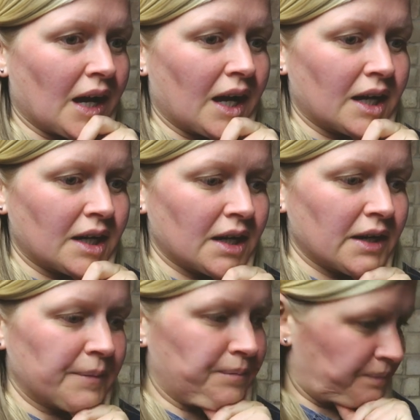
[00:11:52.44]
and
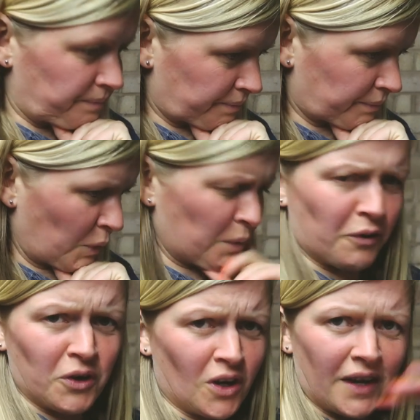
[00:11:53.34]
um, we've
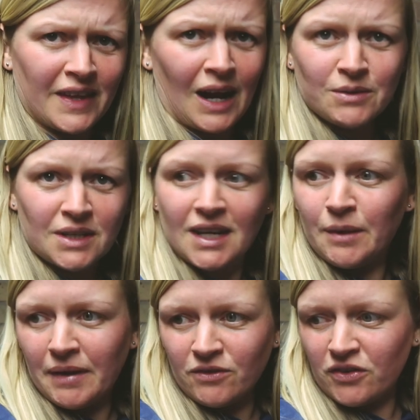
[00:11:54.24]
only got like the outer layer
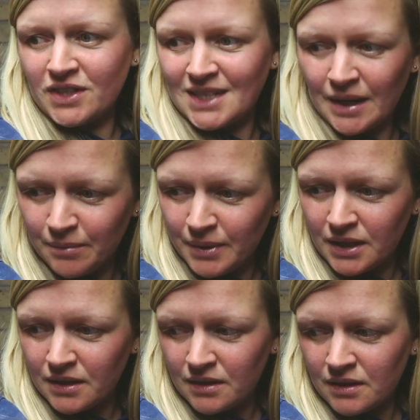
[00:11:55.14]
we haven't got the tent bit